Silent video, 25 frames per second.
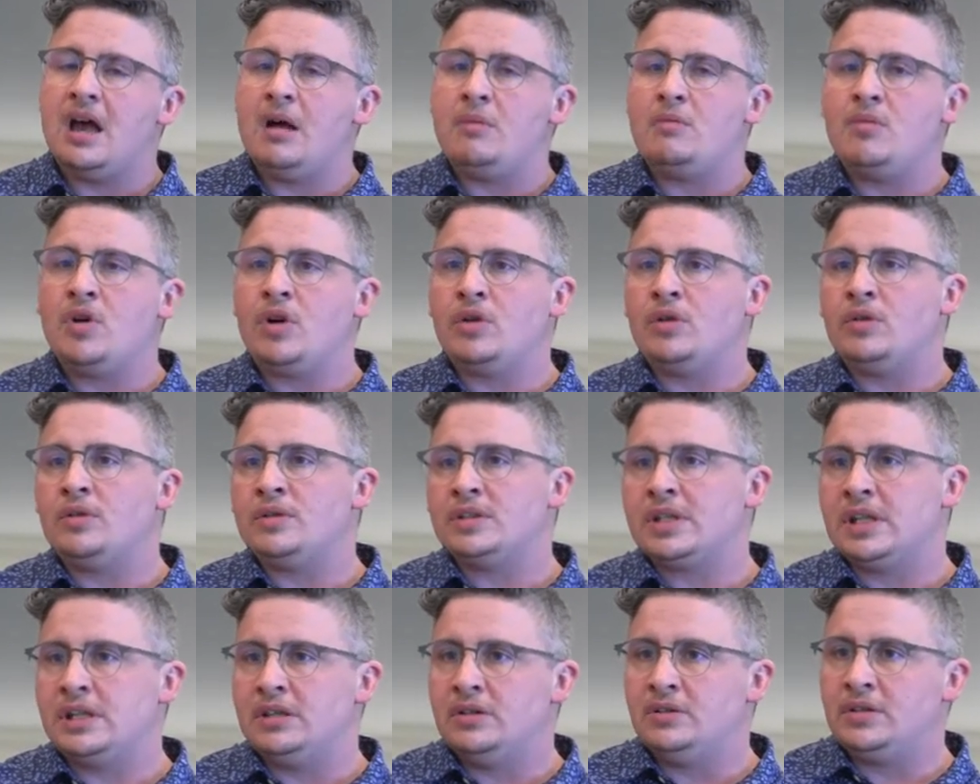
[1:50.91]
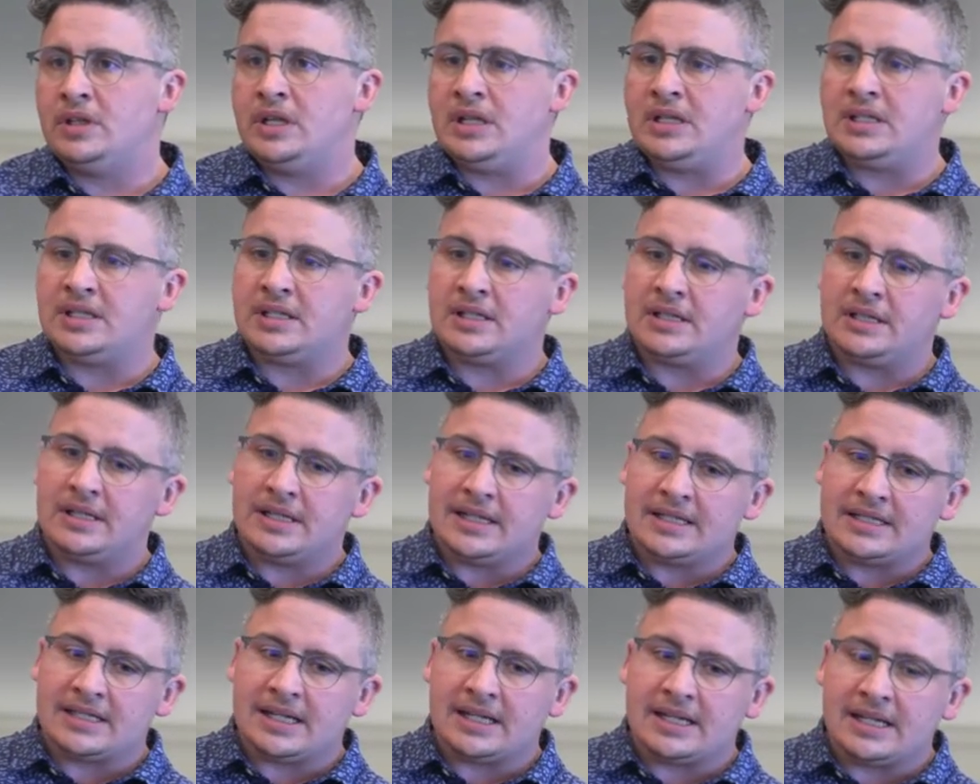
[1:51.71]
We're also looking
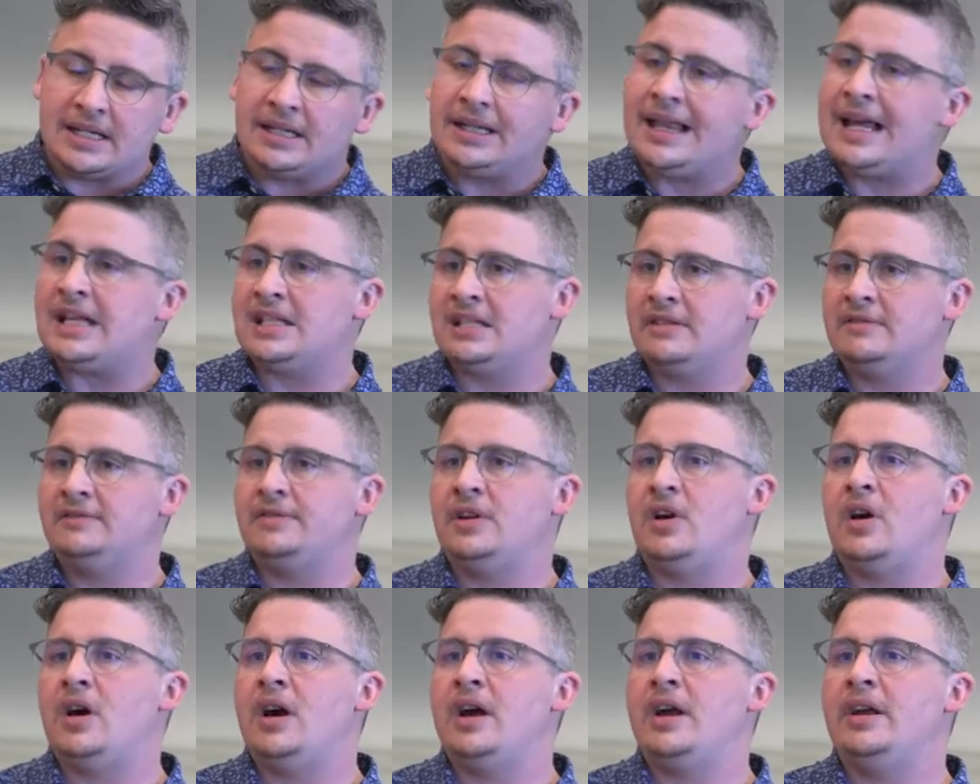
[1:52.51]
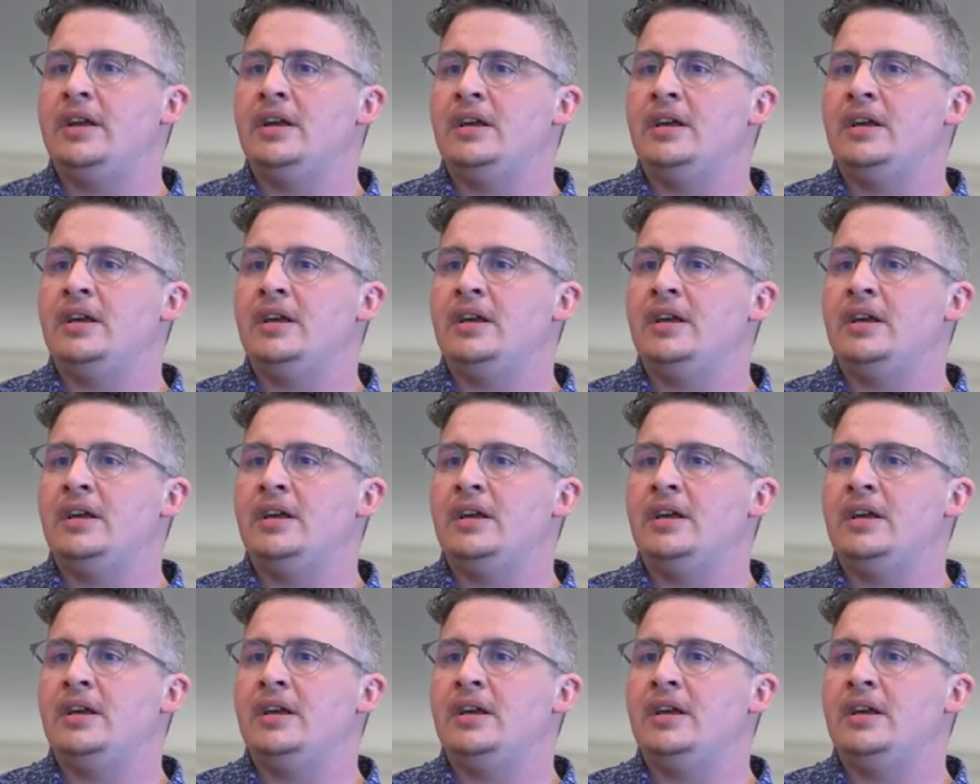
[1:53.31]
to classify